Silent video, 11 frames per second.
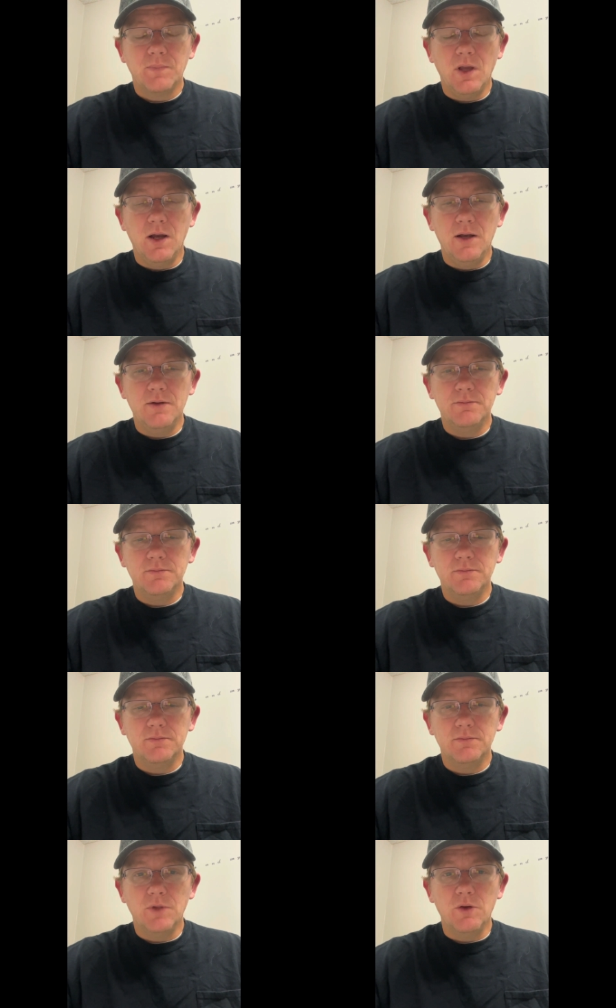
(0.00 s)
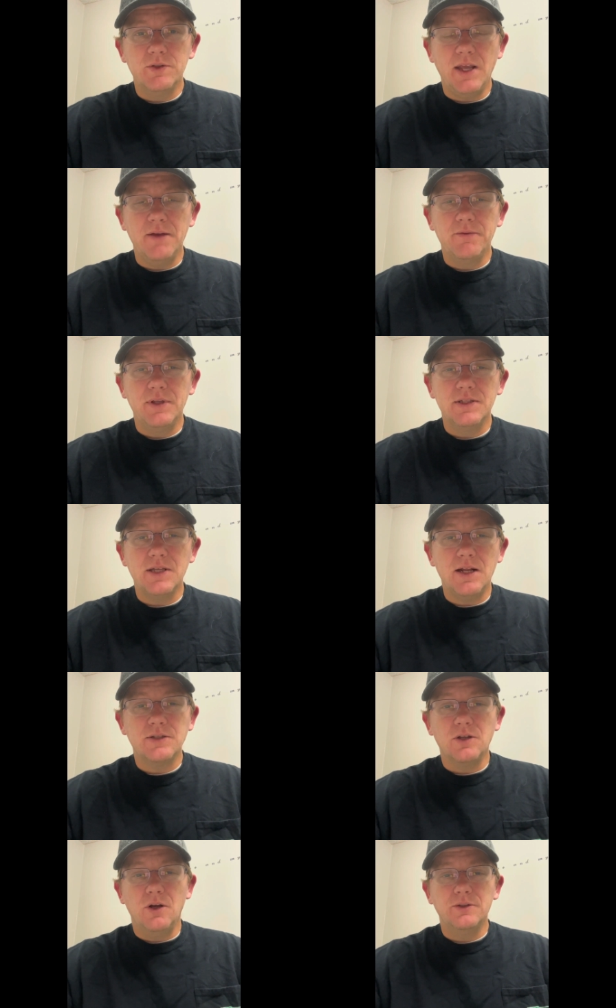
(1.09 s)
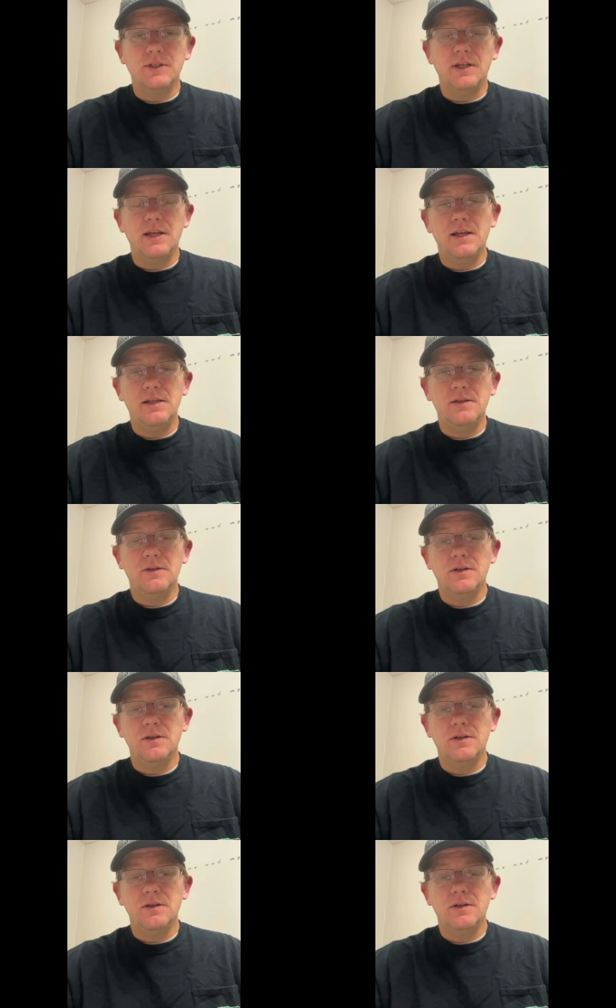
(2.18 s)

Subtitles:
No sand fleas that I saw today.